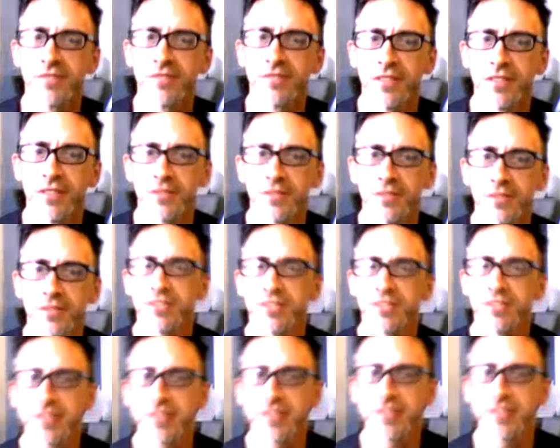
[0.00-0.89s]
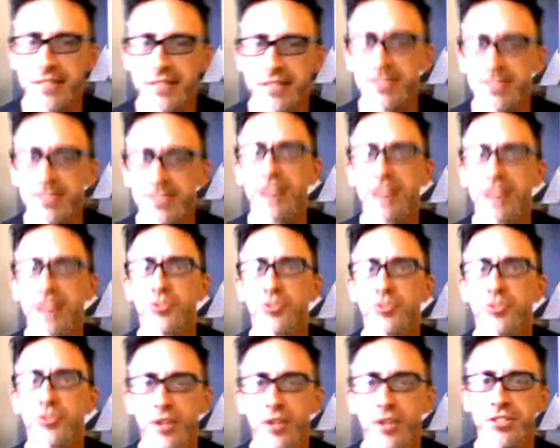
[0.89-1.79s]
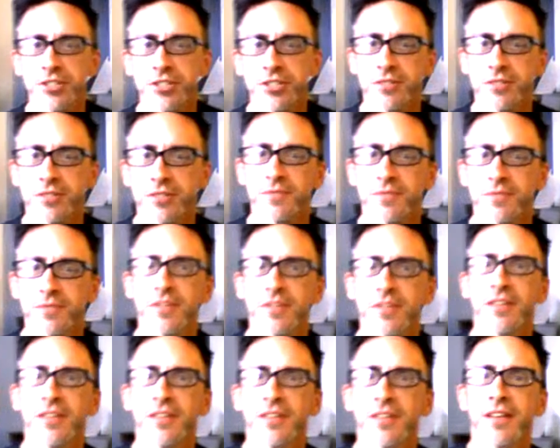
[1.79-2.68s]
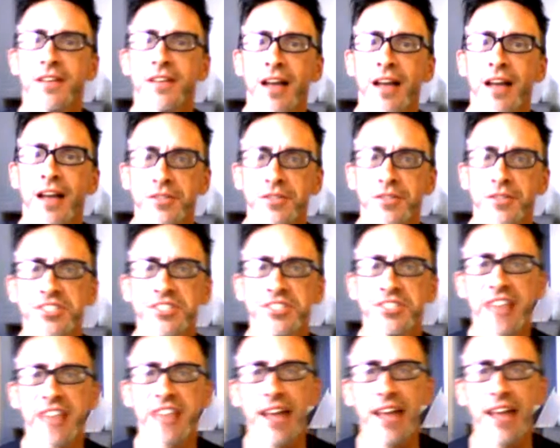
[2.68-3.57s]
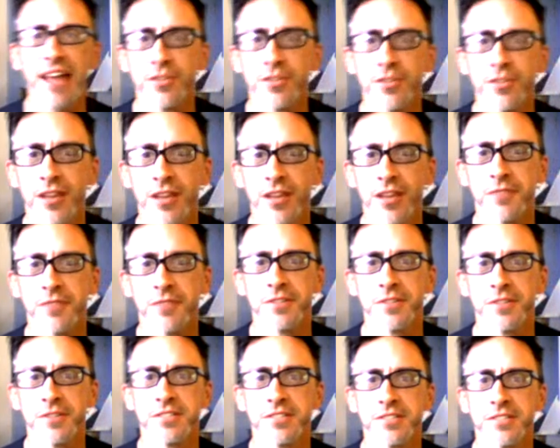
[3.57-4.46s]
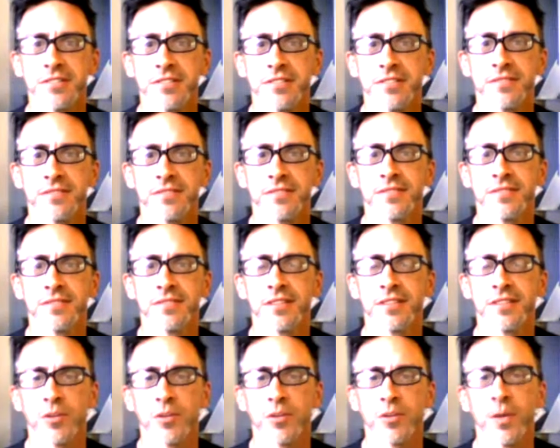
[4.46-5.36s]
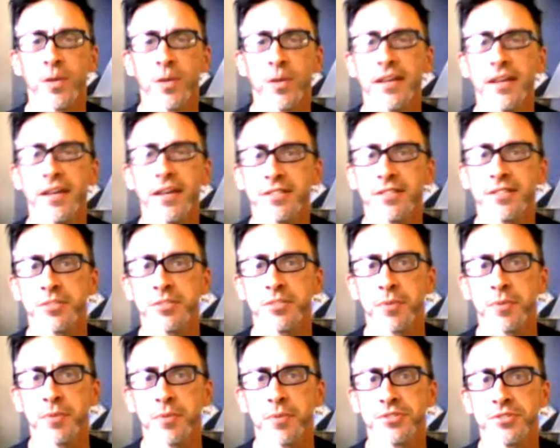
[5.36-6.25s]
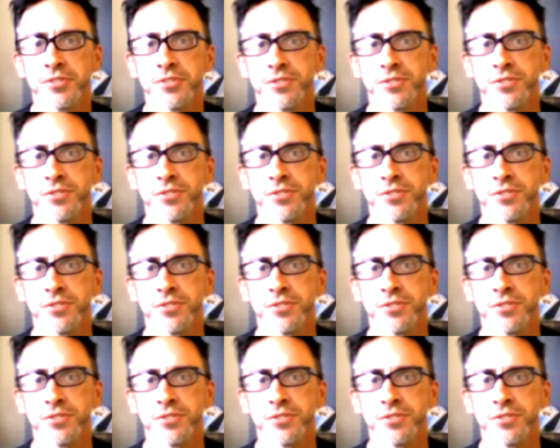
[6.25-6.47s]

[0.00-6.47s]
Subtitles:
It's just like the exaggeration of how sad their life is, and in a way it's supposed to